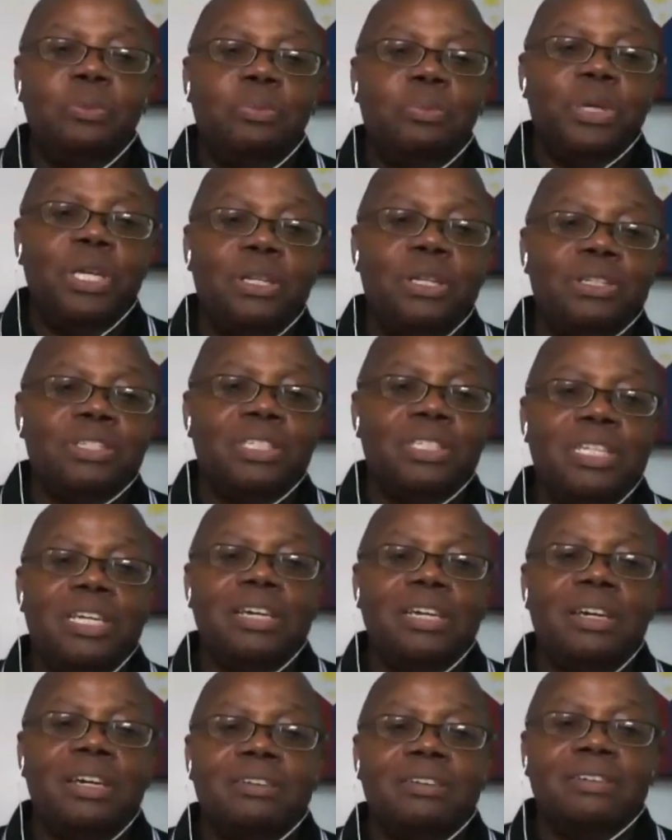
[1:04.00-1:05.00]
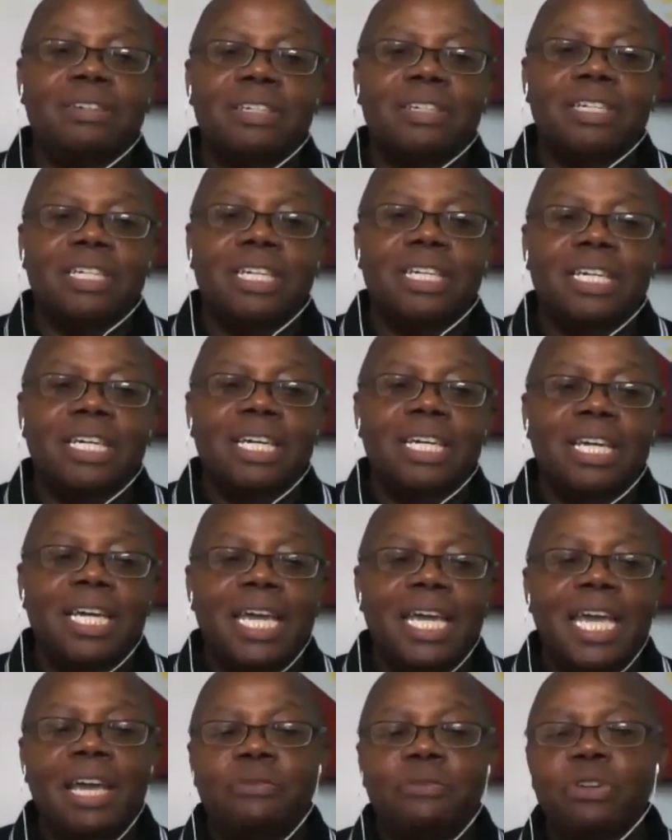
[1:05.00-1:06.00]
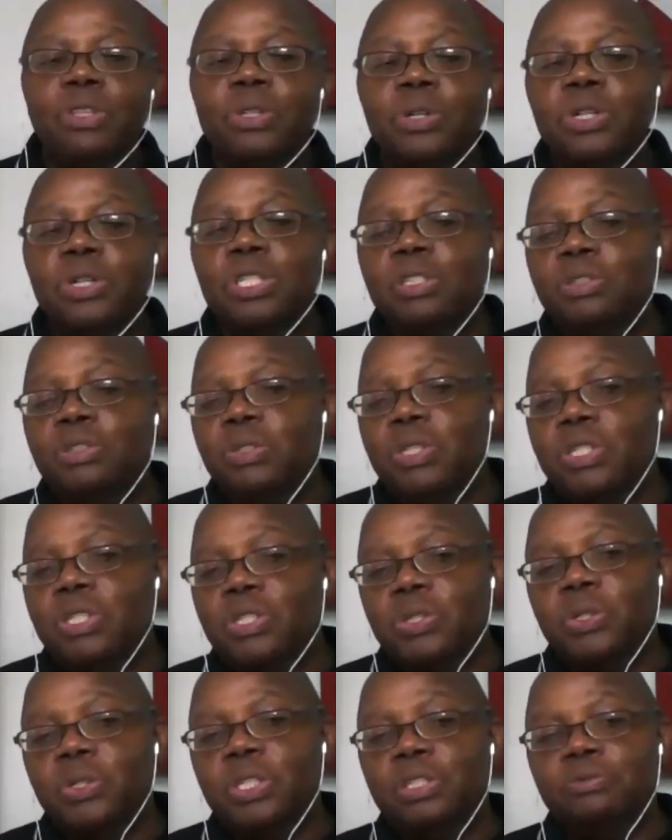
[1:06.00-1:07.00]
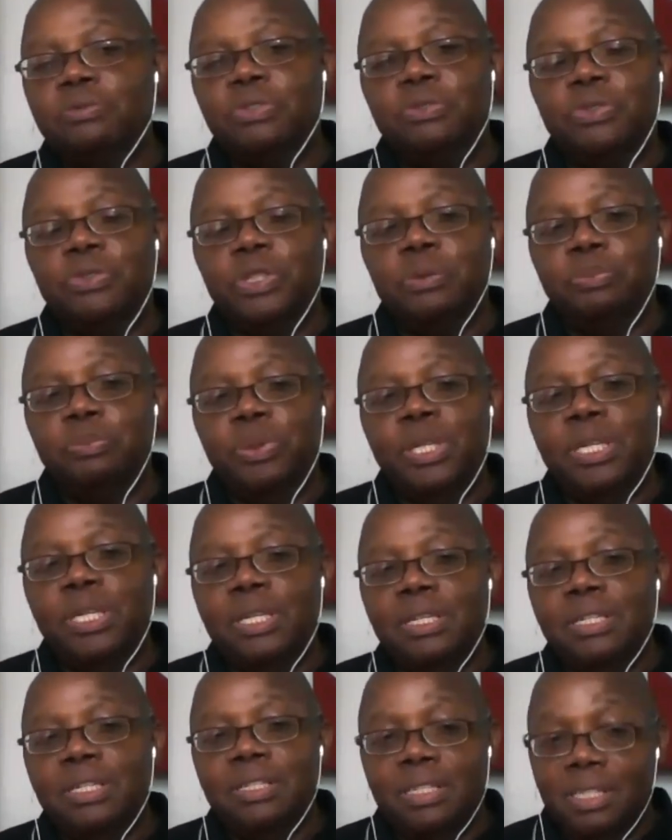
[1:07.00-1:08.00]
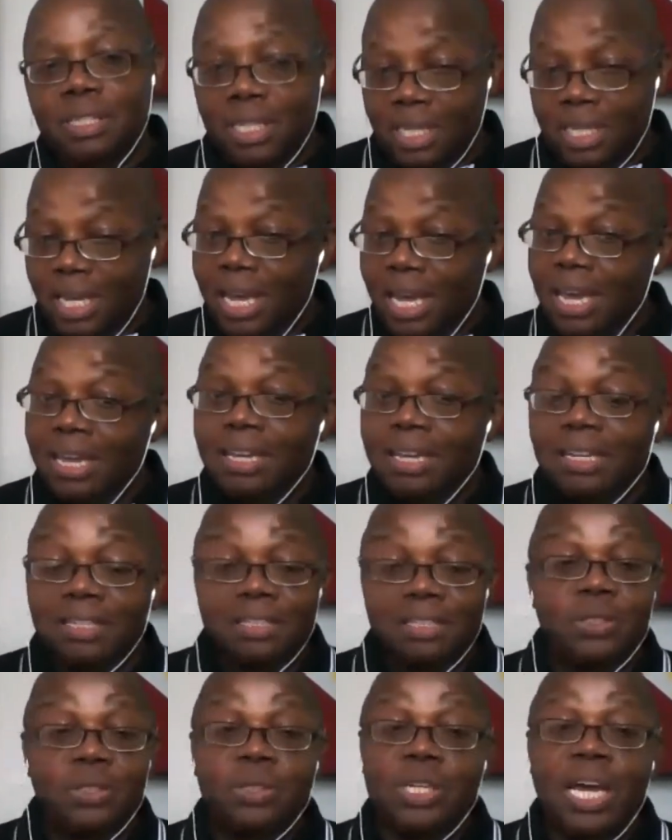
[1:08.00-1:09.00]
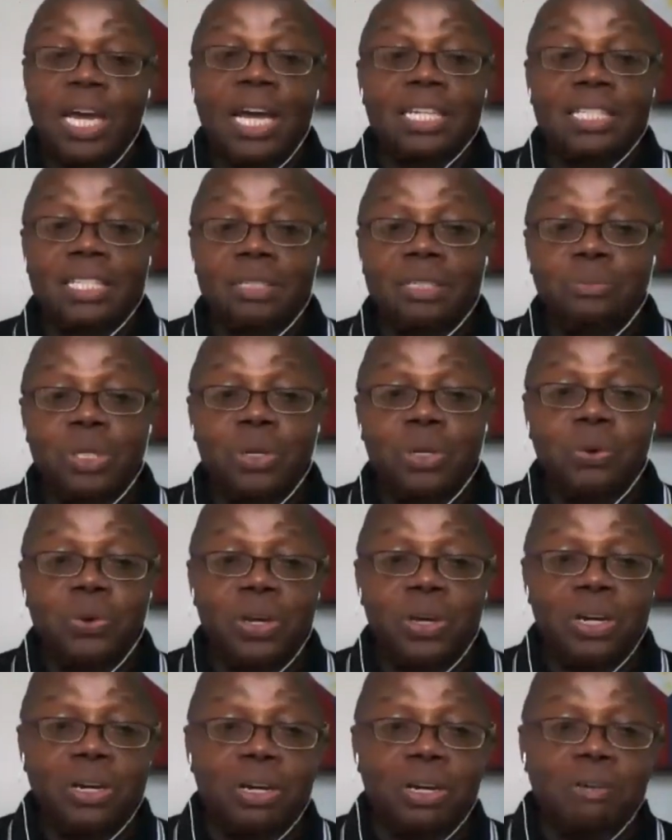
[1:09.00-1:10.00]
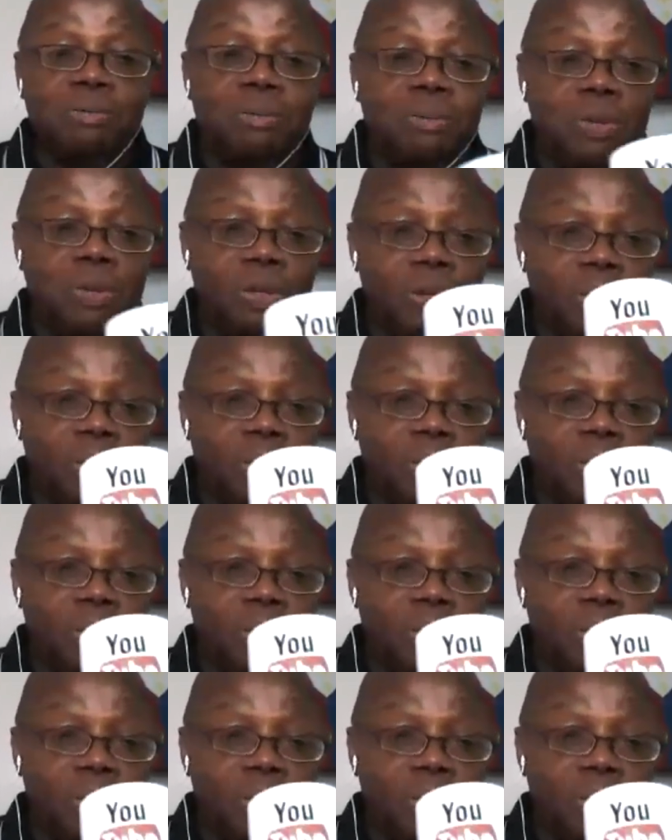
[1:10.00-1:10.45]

Filipinos tell. And for those of you that are searching for Filipinas, hey, you guys need to be aware of